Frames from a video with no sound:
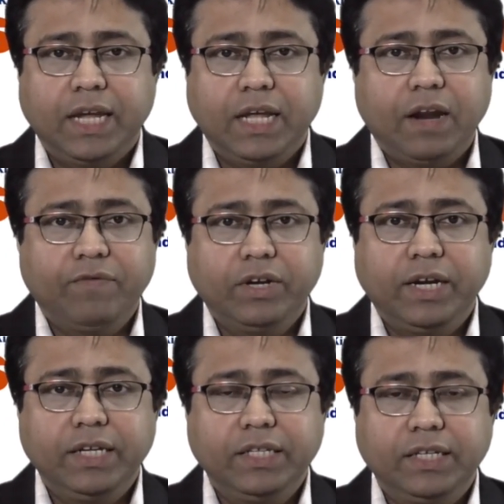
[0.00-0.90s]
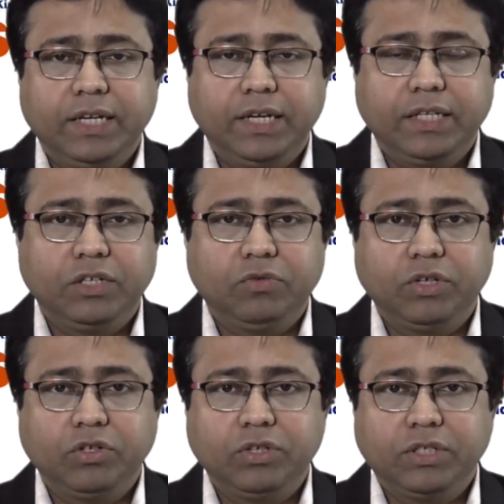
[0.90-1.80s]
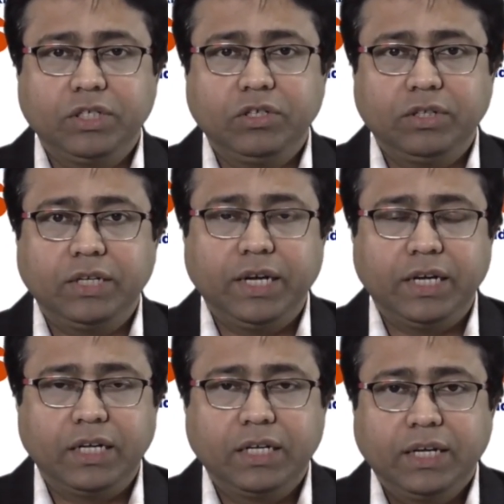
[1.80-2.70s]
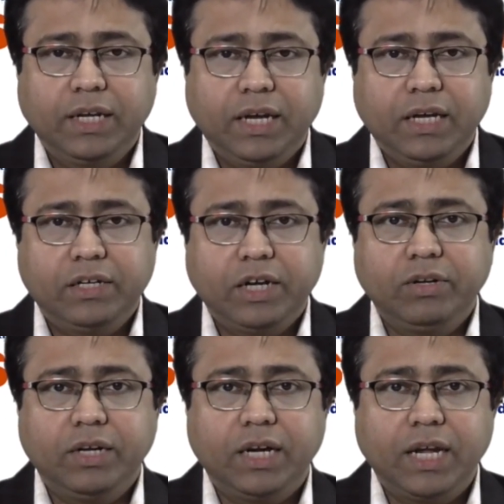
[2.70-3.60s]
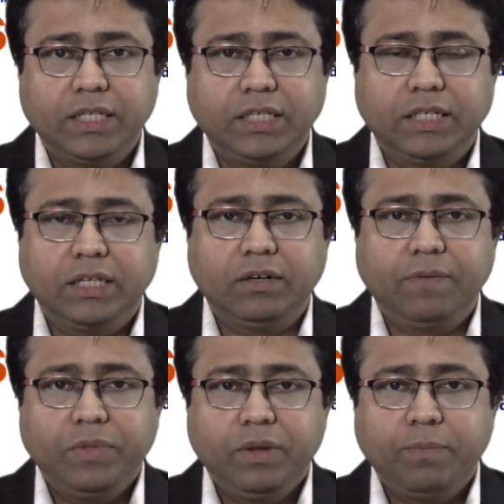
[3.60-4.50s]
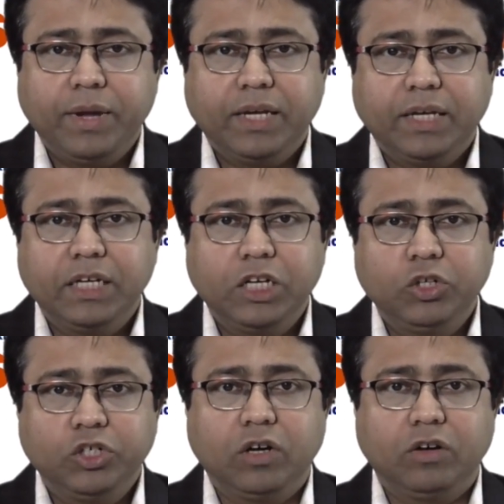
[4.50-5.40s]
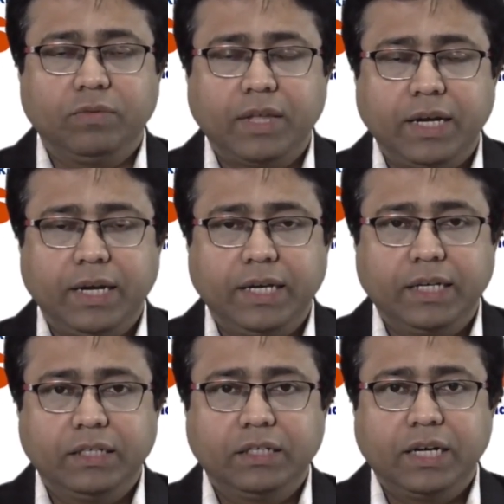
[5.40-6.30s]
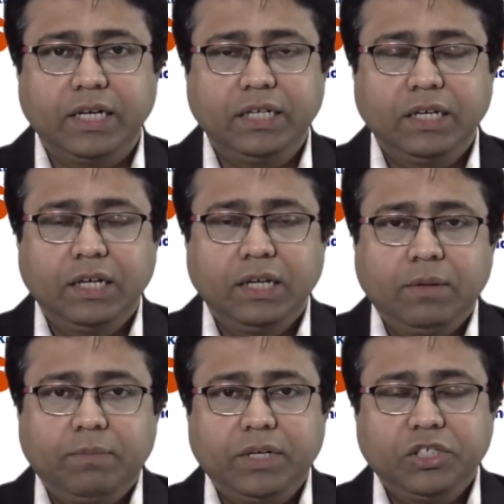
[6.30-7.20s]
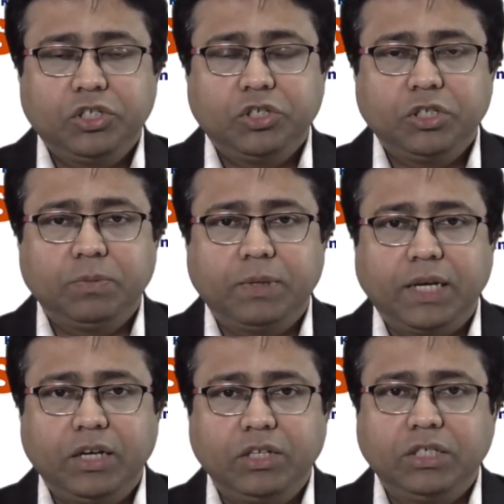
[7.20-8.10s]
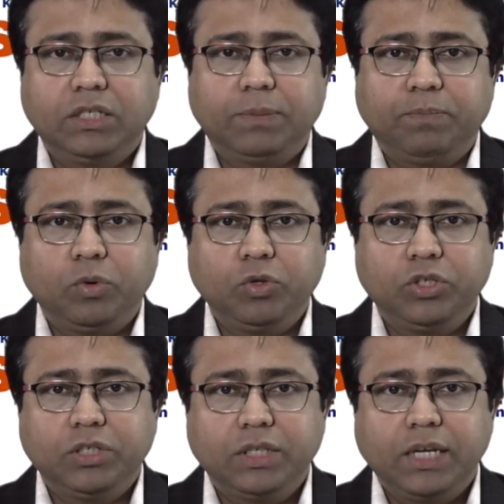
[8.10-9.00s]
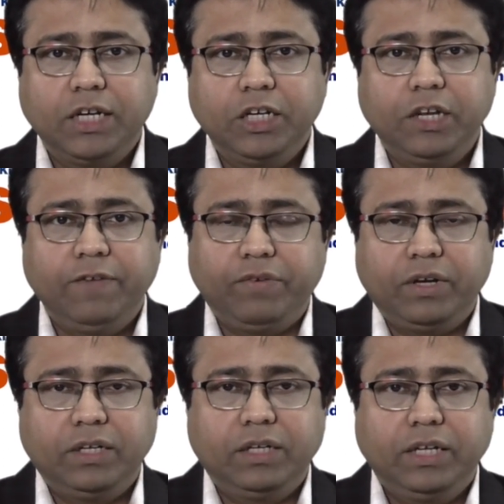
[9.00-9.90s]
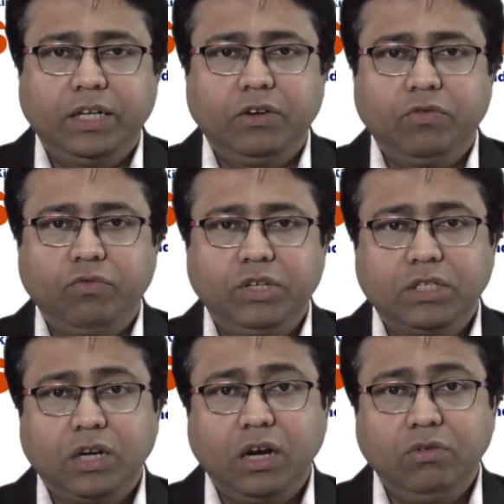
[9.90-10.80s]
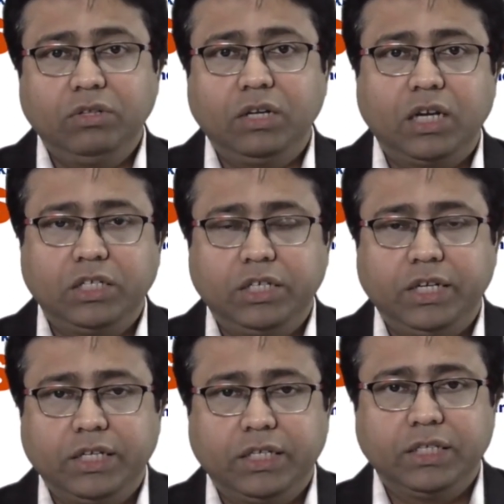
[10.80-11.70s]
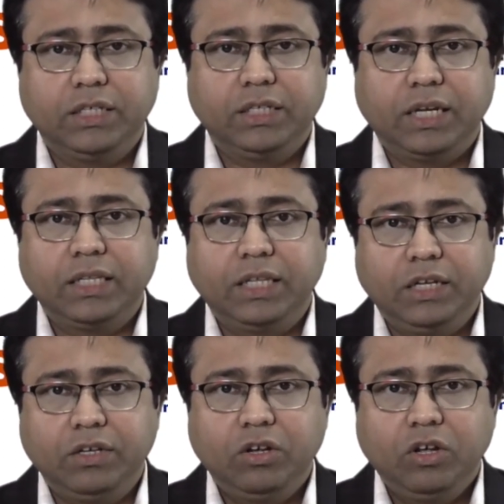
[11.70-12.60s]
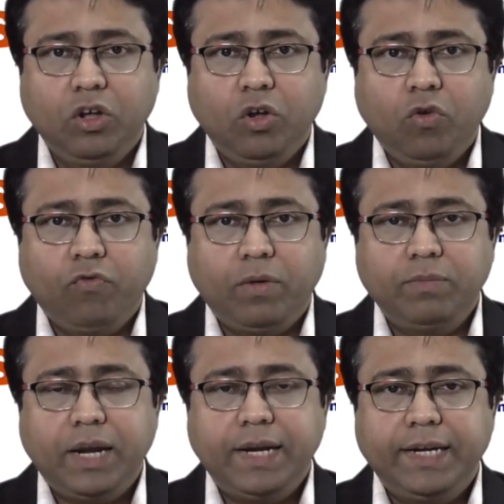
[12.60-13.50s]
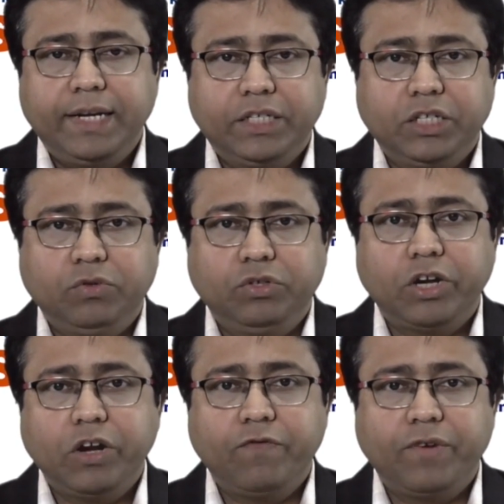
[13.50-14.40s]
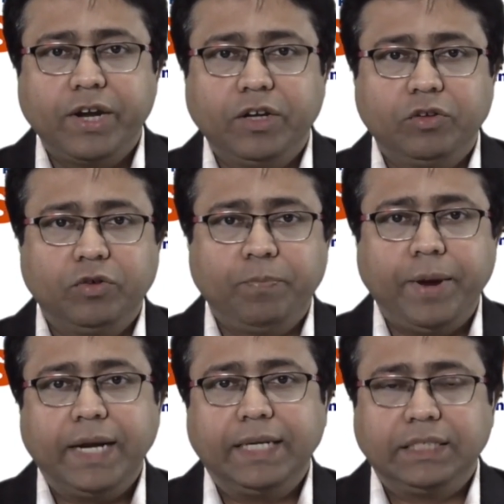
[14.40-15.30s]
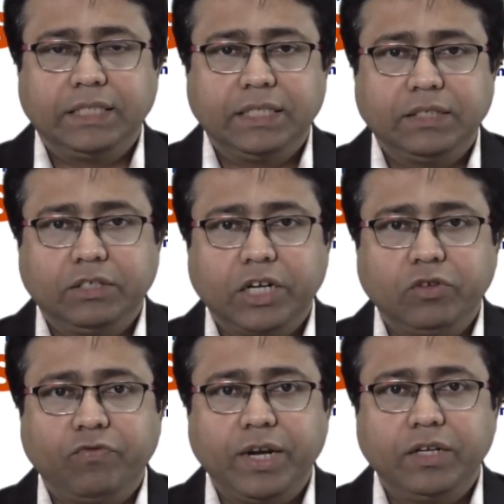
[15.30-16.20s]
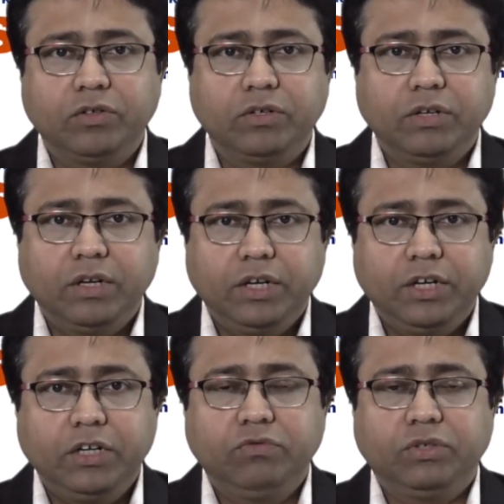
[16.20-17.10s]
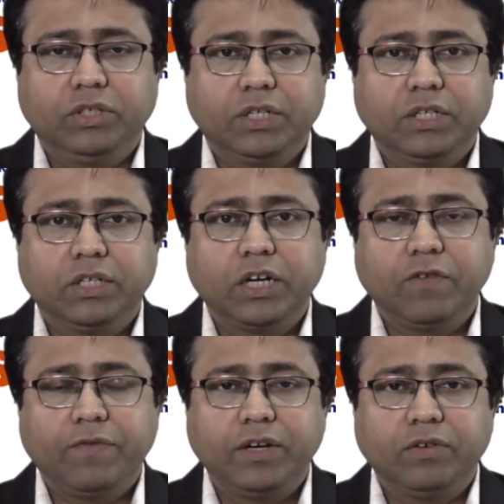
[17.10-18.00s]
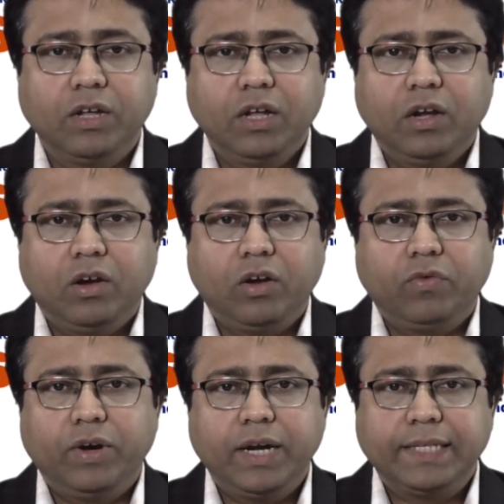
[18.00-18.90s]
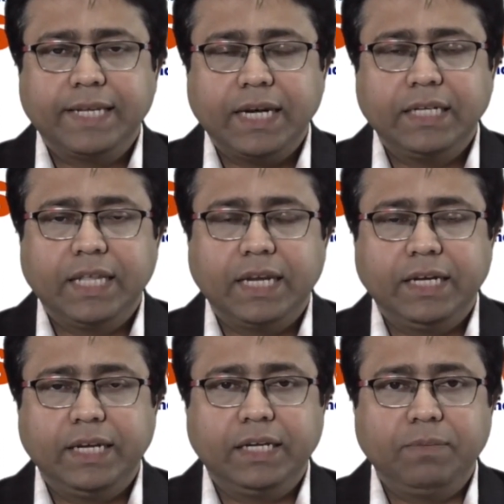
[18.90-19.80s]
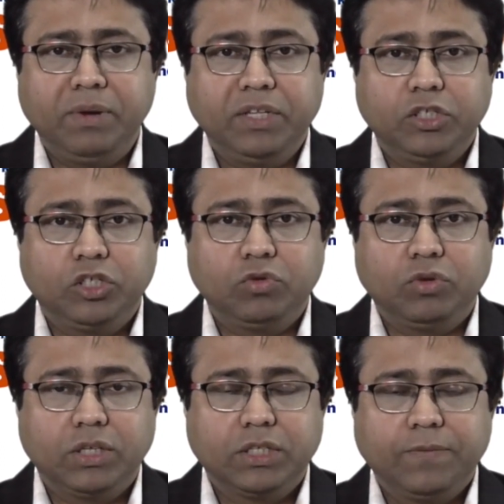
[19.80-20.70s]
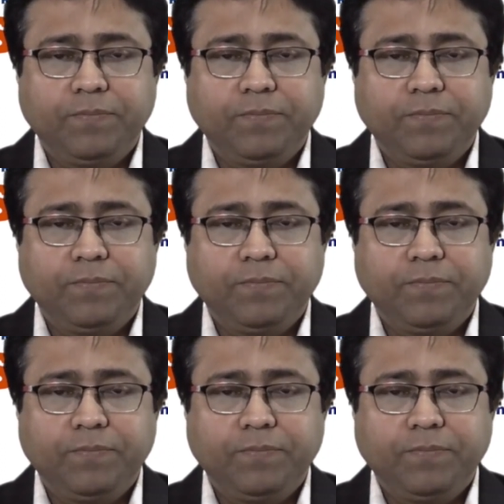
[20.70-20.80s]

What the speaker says: And after getting the data set, we actually sit on the data and try to analyze it and make a conclusion out of that data, right? But in systems biology, the approach is a little different. Here, we start with a large data set, and then from that data set, we try to find out patterns and try to find out networks and try to find out what exactly that data means to us.